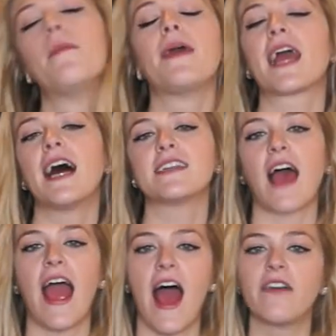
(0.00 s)
because
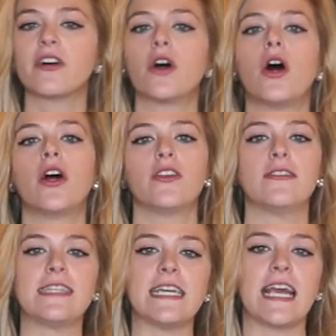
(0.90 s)
I have a goal, you
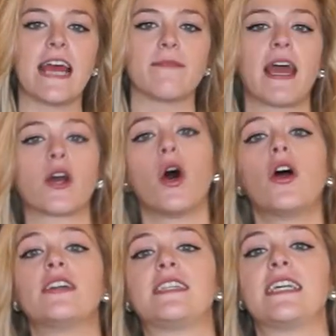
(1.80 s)
see, and my
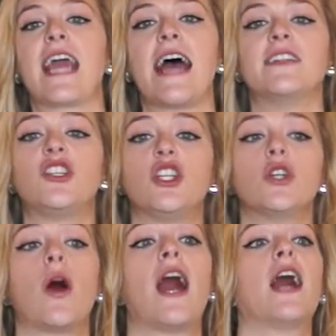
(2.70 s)
goal is to get
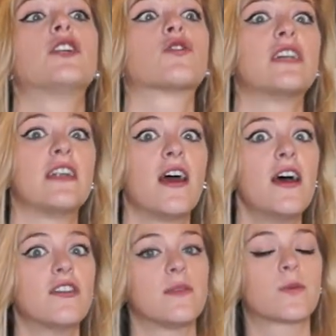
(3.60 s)
to
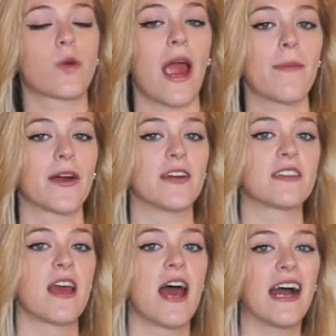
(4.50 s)
100
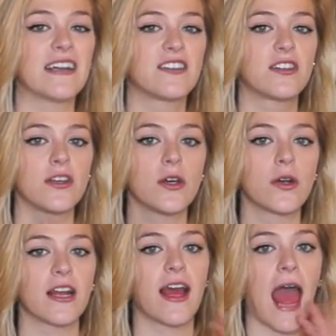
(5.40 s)
subscribers as
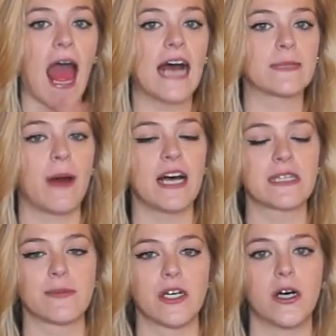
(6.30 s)
soon as
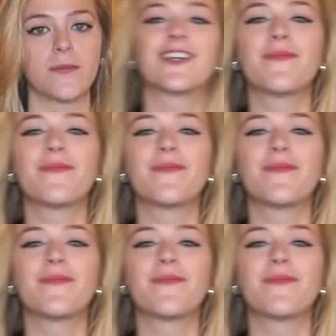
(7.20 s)
possible.